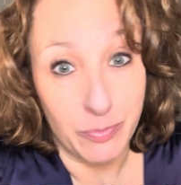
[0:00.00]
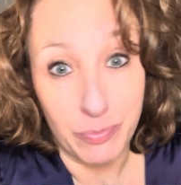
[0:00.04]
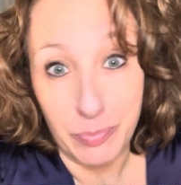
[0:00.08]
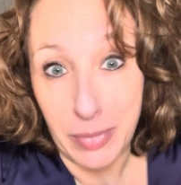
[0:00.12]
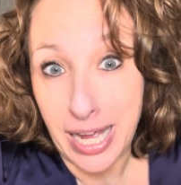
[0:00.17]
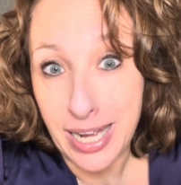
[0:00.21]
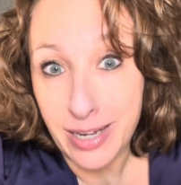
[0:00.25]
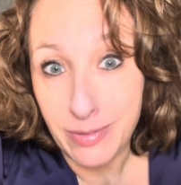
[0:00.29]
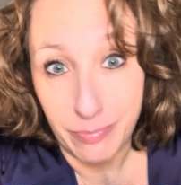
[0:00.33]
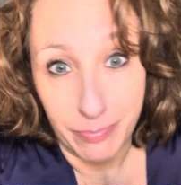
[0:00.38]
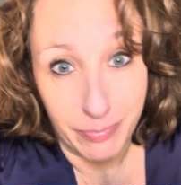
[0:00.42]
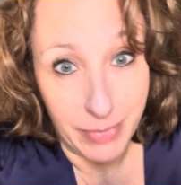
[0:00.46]

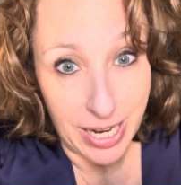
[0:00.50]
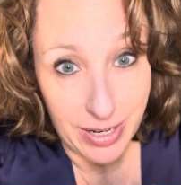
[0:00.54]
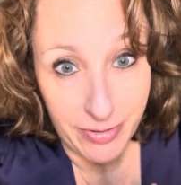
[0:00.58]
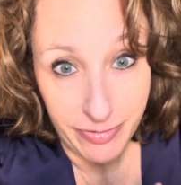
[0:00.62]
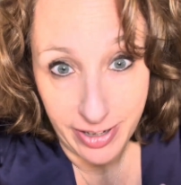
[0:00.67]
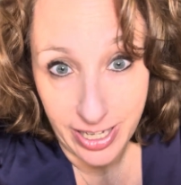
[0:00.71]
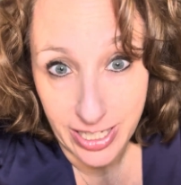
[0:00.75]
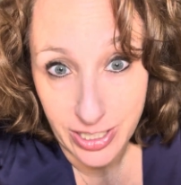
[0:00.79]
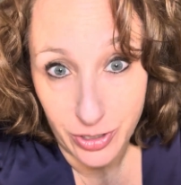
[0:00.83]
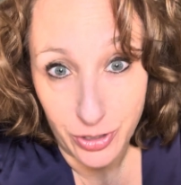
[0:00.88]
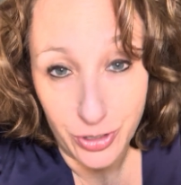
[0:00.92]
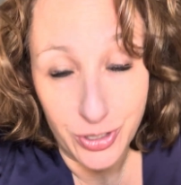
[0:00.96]
My
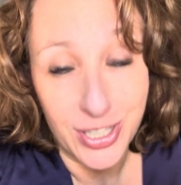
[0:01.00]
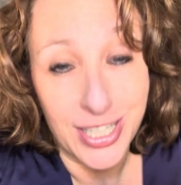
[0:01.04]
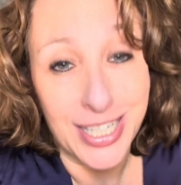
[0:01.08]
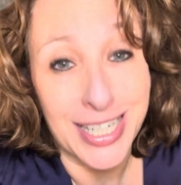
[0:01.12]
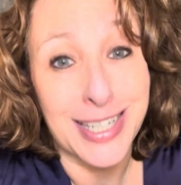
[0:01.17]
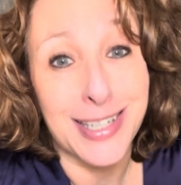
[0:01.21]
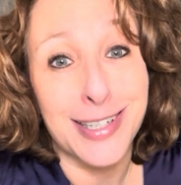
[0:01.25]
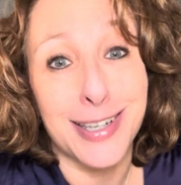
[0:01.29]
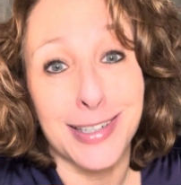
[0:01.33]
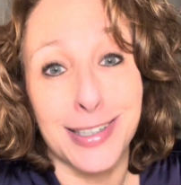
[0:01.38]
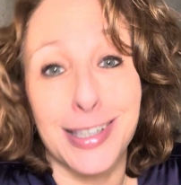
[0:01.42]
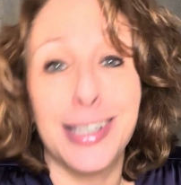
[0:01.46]
father used to
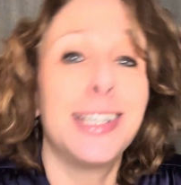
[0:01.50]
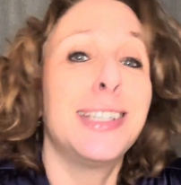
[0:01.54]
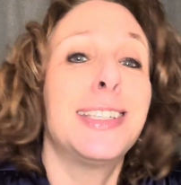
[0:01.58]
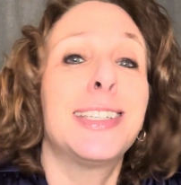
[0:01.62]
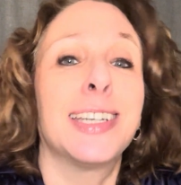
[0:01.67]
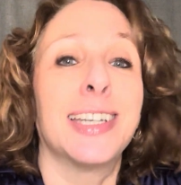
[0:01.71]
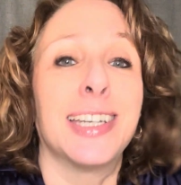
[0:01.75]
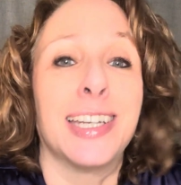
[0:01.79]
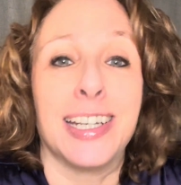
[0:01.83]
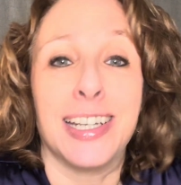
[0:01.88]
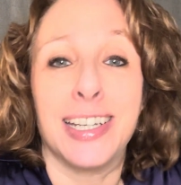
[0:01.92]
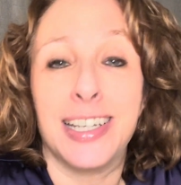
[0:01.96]

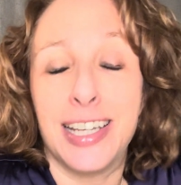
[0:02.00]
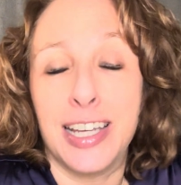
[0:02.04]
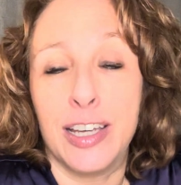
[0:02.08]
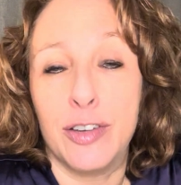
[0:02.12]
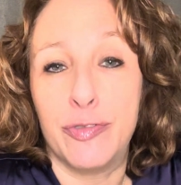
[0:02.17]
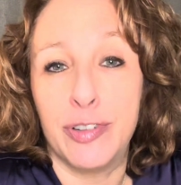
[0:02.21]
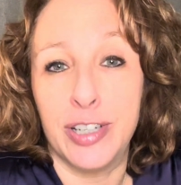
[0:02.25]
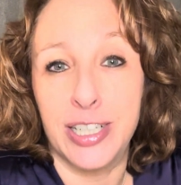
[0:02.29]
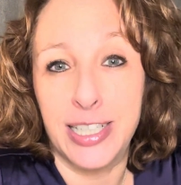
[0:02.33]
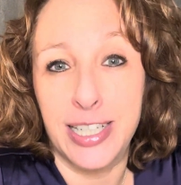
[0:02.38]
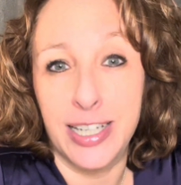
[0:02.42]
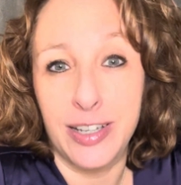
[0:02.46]
solicit it if
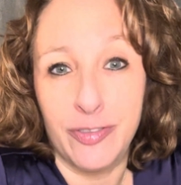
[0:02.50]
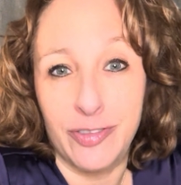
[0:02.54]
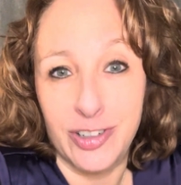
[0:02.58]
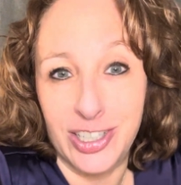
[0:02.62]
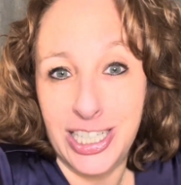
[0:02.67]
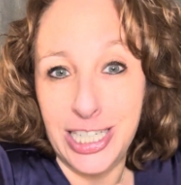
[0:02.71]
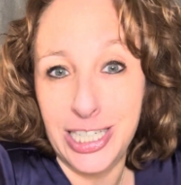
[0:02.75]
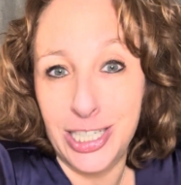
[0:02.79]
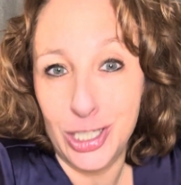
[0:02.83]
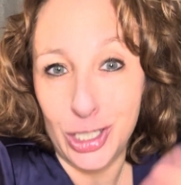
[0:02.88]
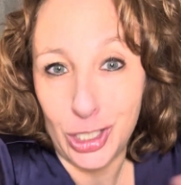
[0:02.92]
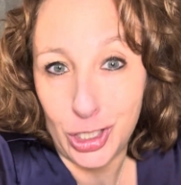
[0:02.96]
it
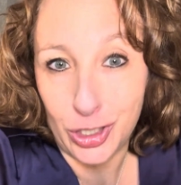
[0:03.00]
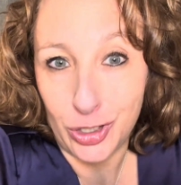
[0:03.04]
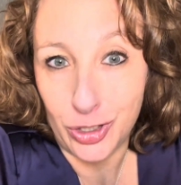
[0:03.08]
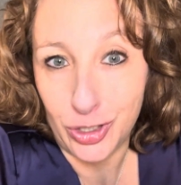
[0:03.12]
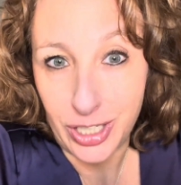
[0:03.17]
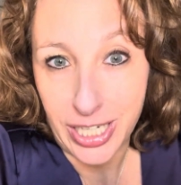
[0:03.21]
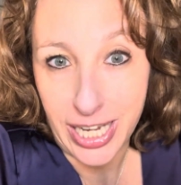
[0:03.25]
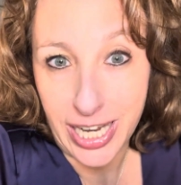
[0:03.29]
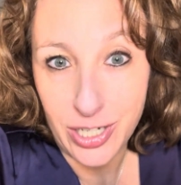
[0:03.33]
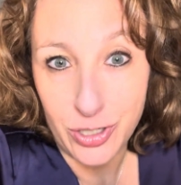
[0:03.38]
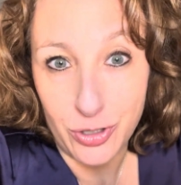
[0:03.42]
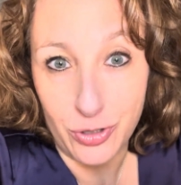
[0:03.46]
didn't occur
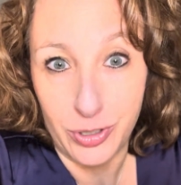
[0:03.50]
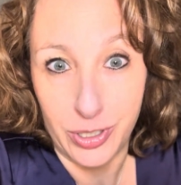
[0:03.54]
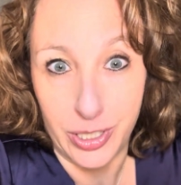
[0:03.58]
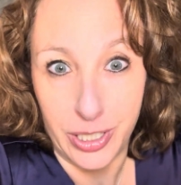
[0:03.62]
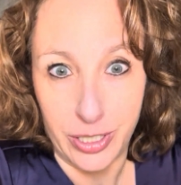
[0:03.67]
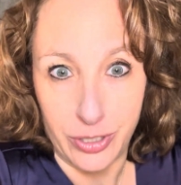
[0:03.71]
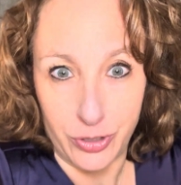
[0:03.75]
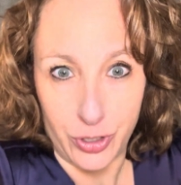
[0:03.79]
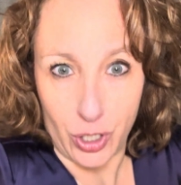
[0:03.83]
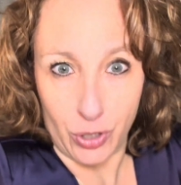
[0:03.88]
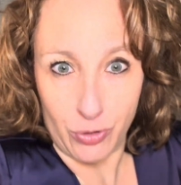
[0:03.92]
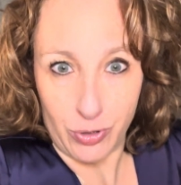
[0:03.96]
naturally.
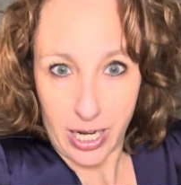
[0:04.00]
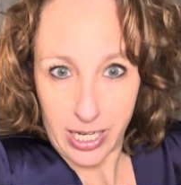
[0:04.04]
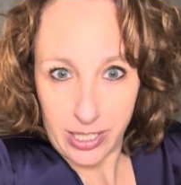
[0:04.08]
Don't I